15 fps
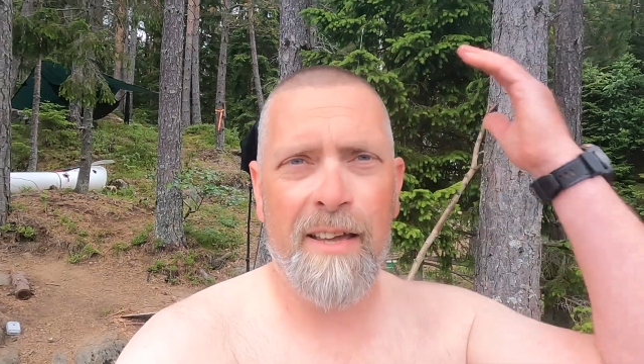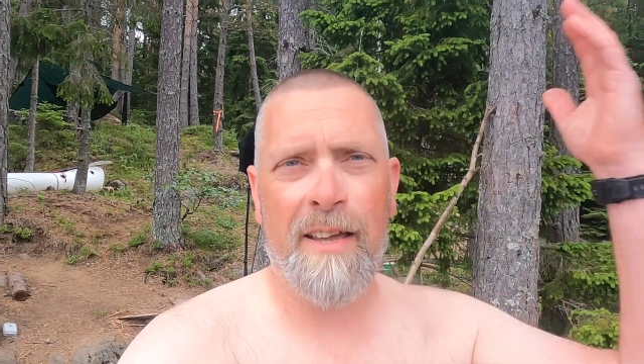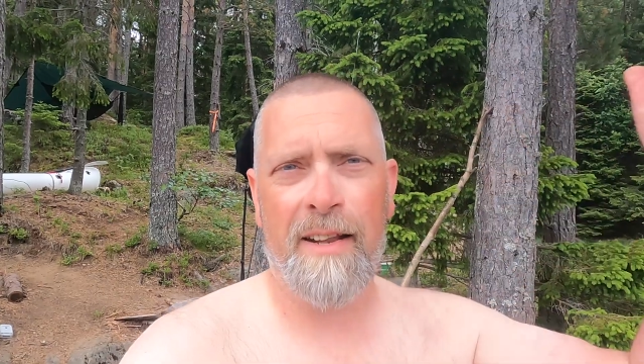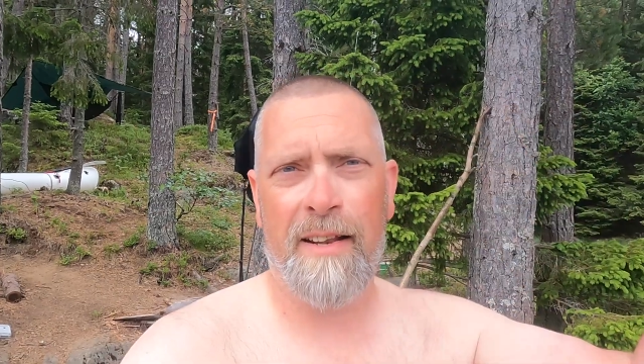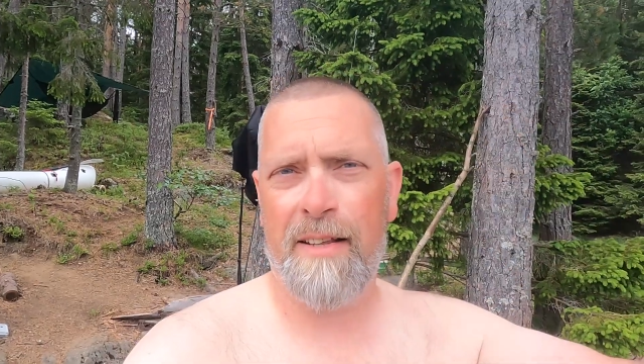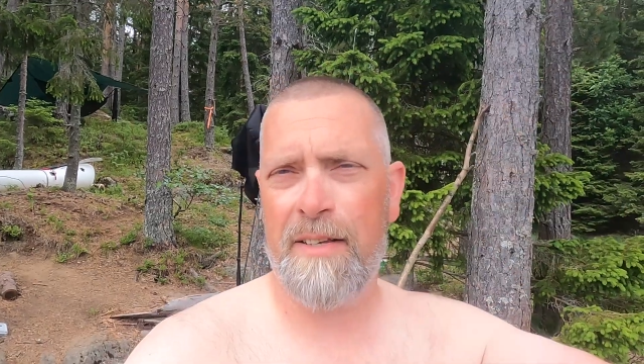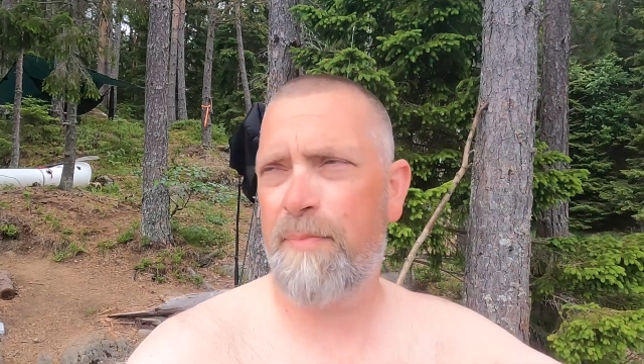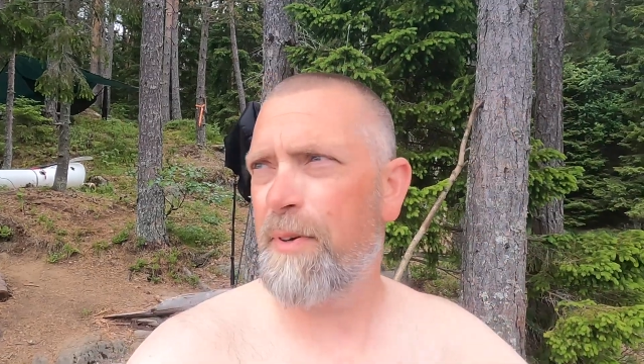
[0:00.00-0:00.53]

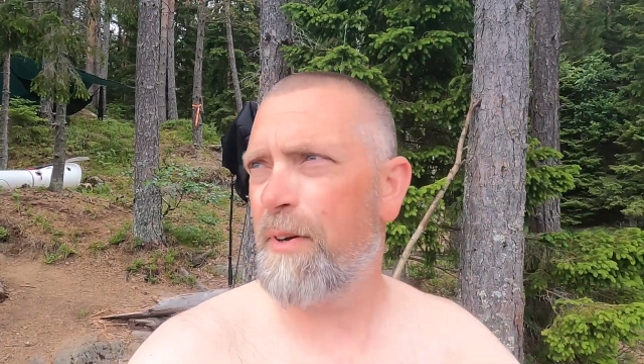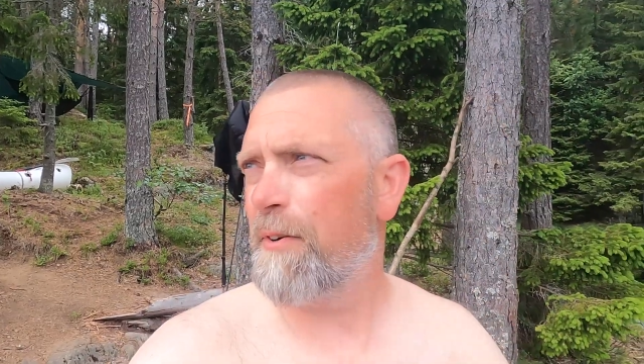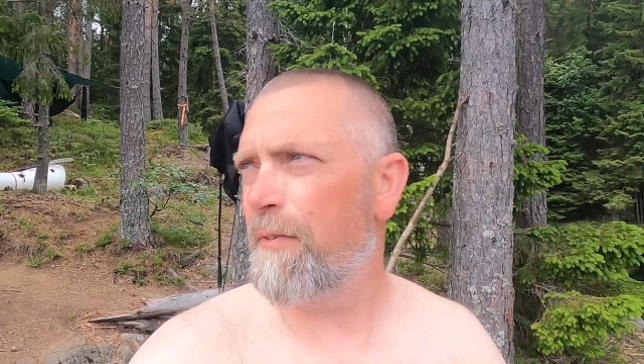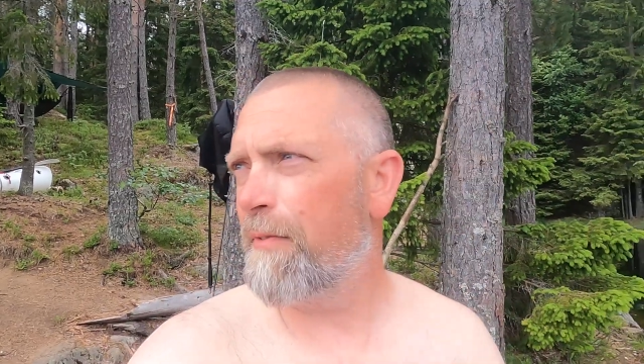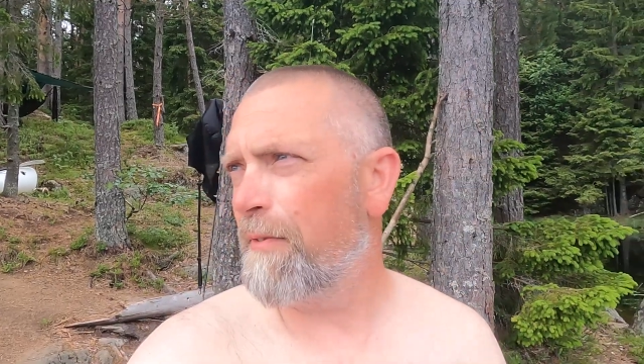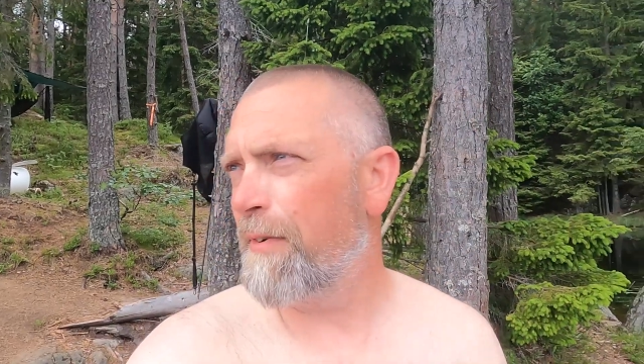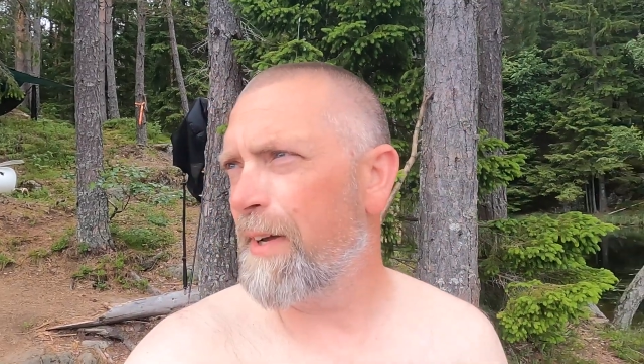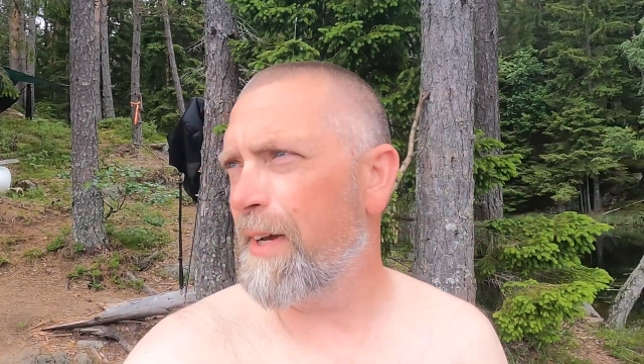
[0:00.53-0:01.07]
in this
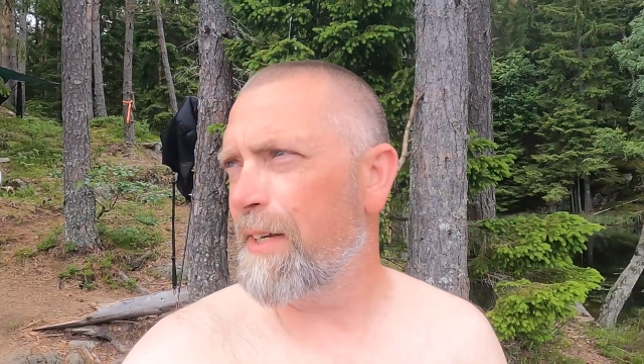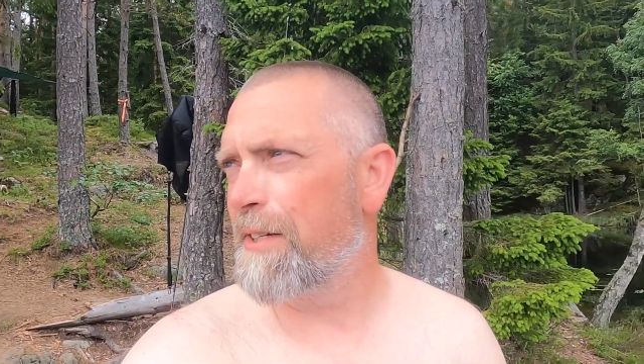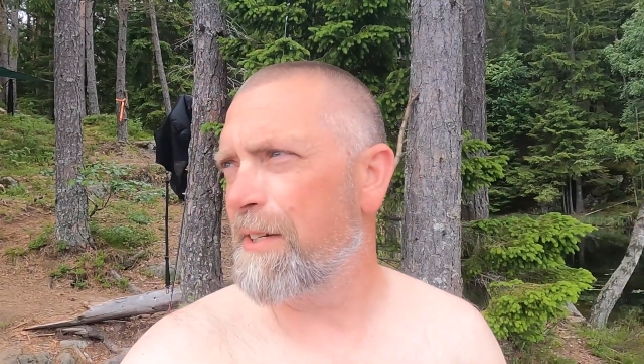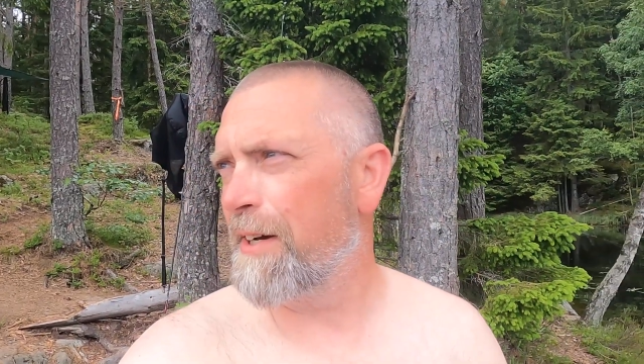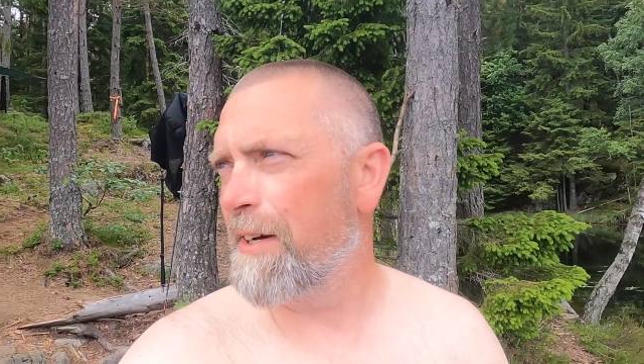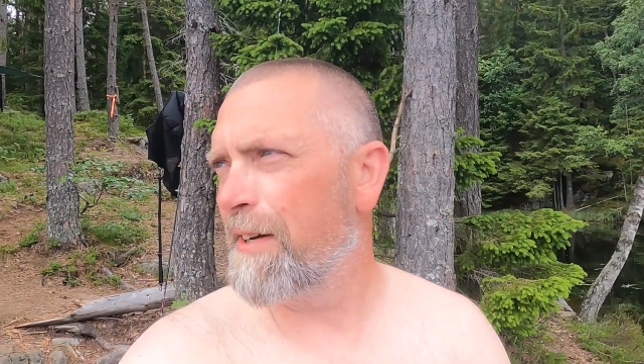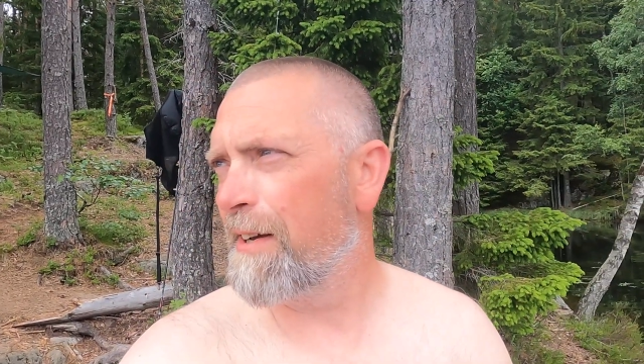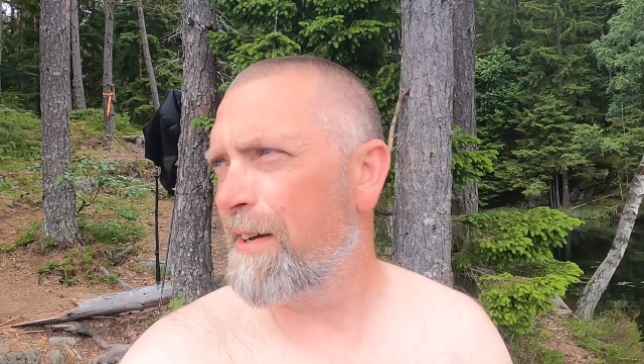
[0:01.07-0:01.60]
beautiful nature.